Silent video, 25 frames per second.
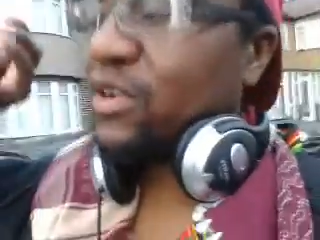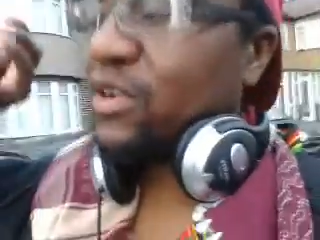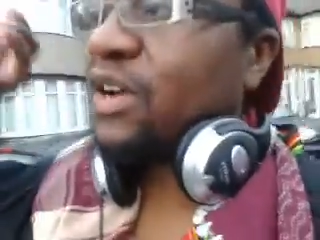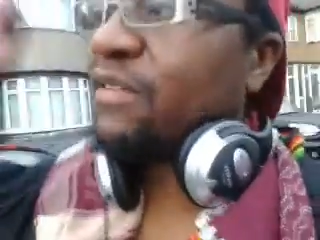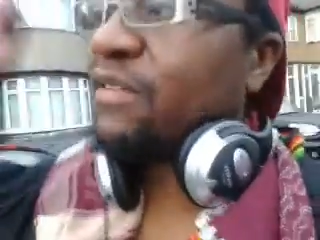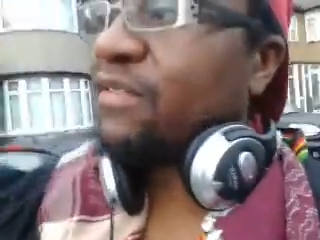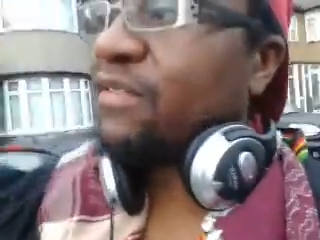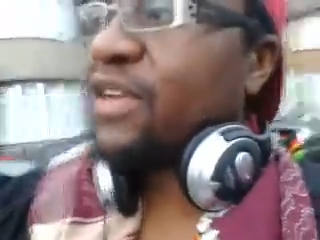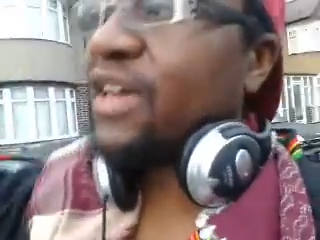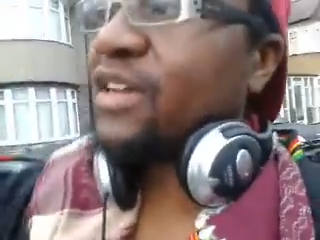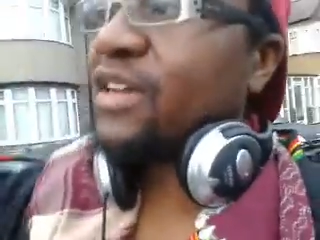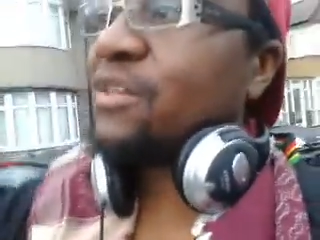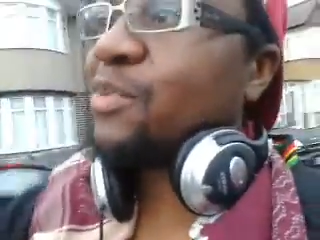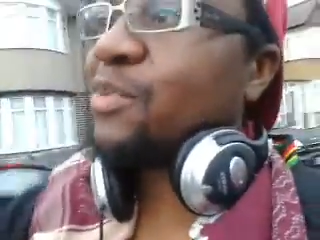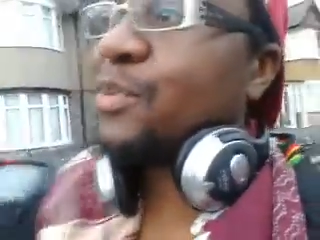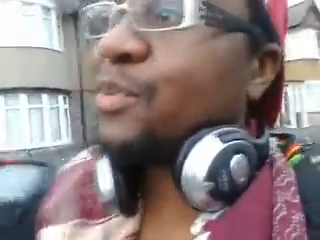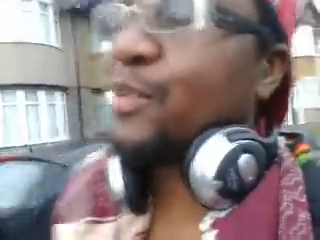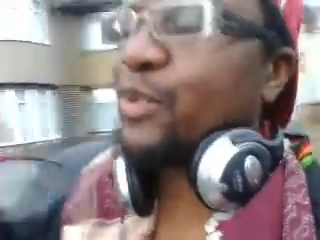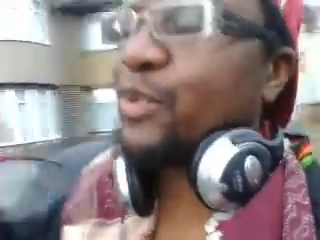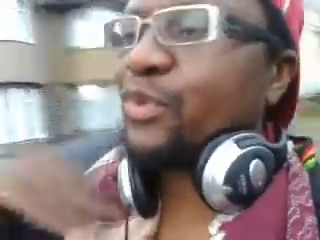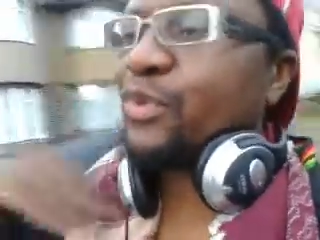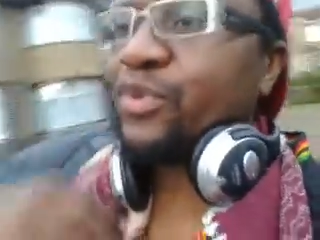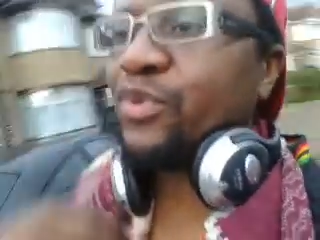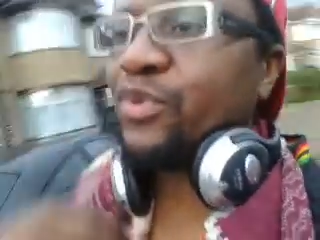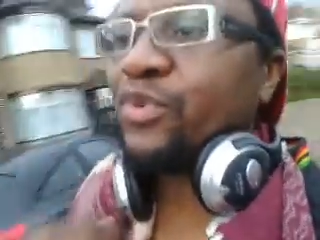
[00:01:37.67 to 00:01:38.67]
would have liked
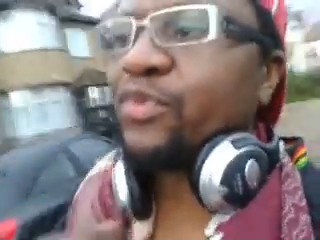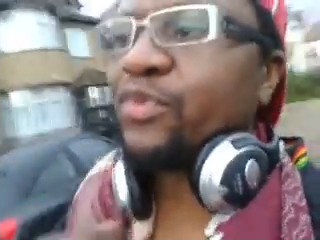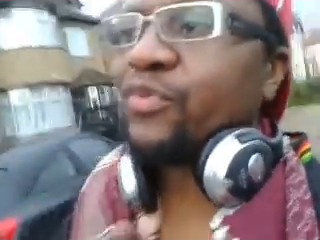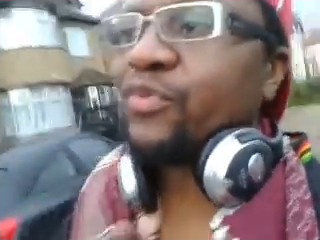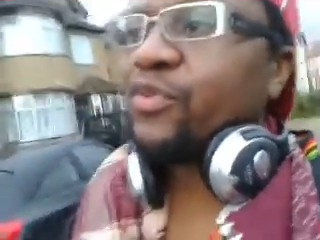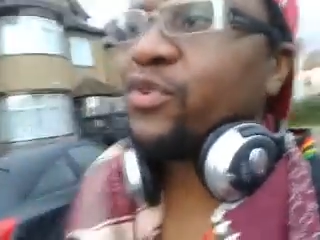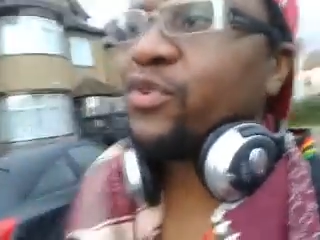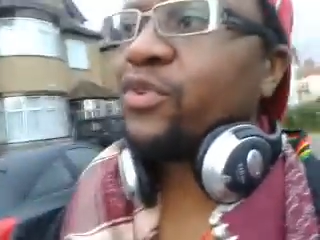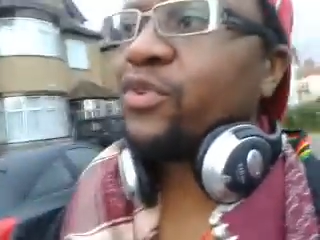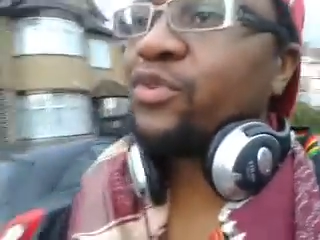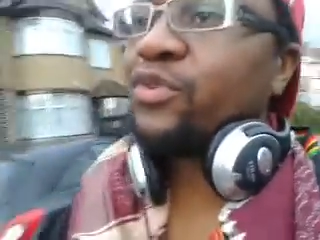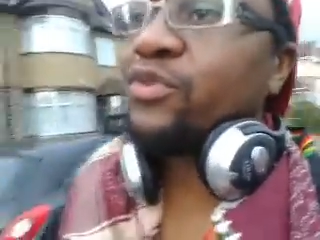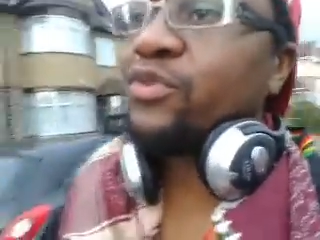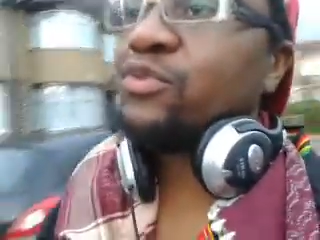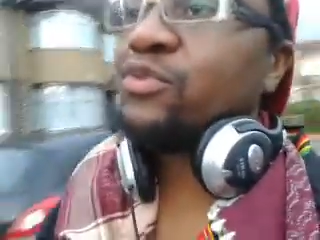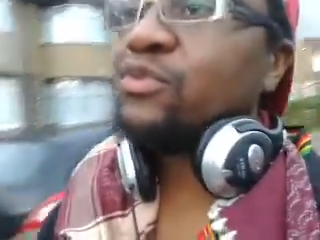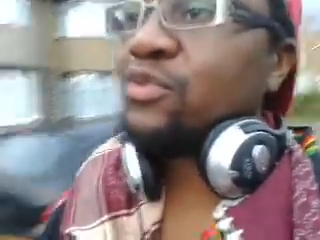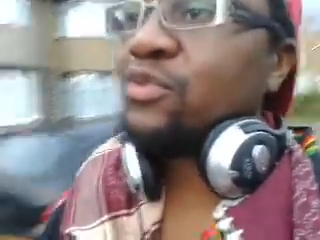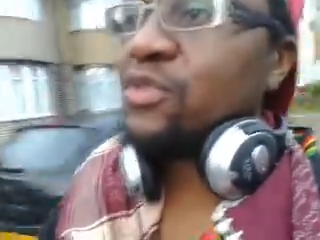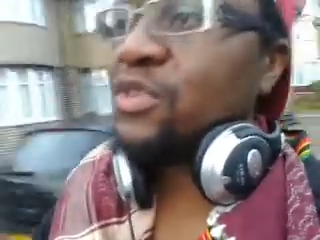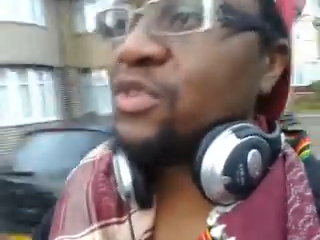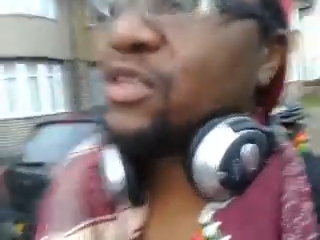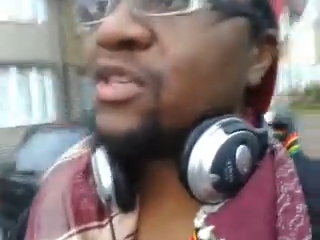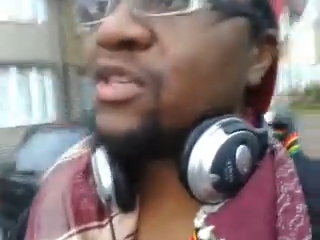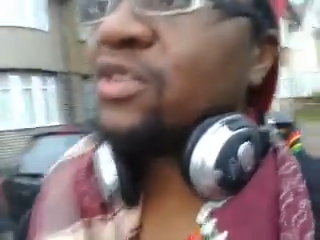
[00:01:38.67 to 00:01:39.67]
people to do for
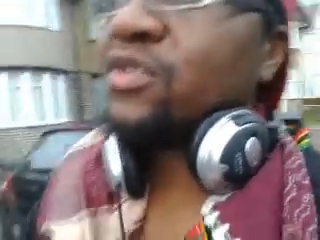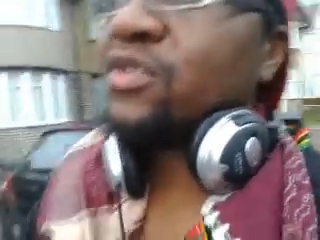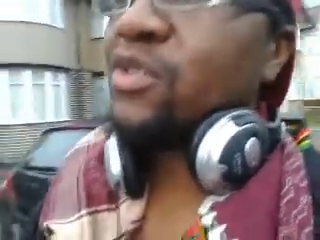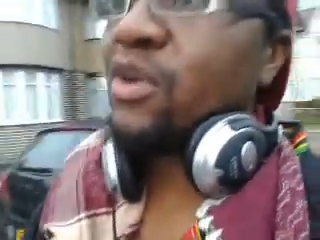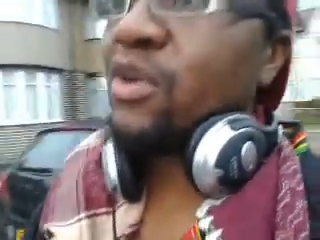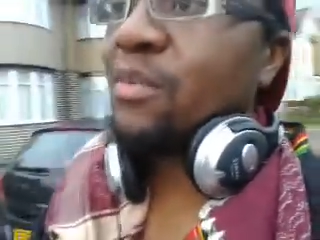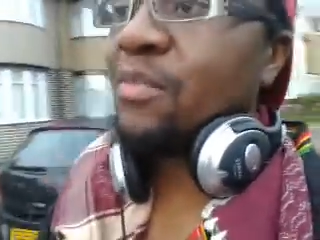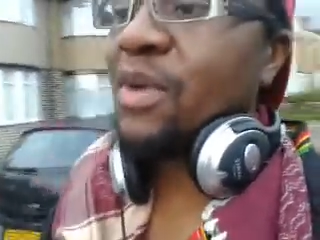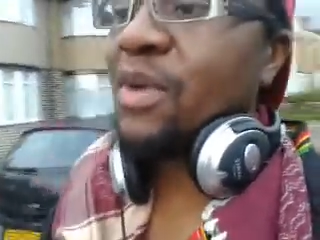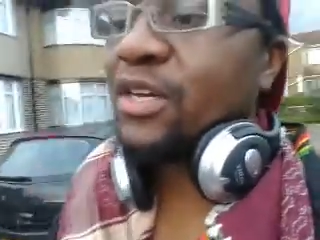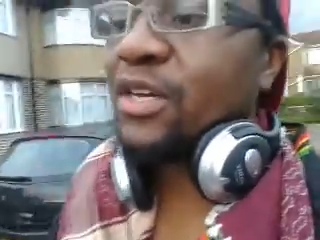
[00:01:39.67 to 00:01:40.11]
you in your